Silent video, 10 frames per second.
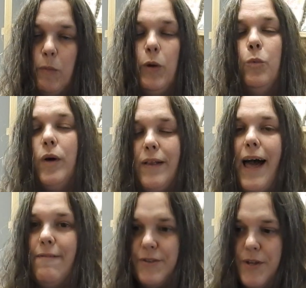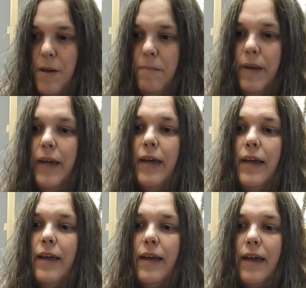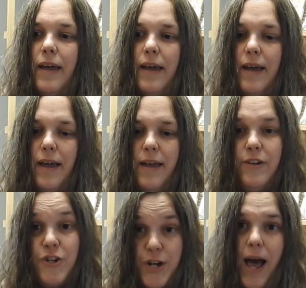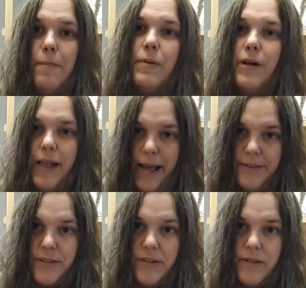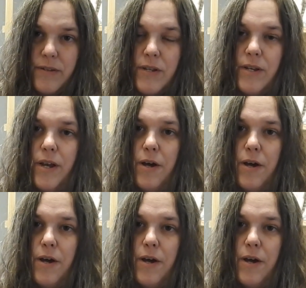we will have some in-shop classes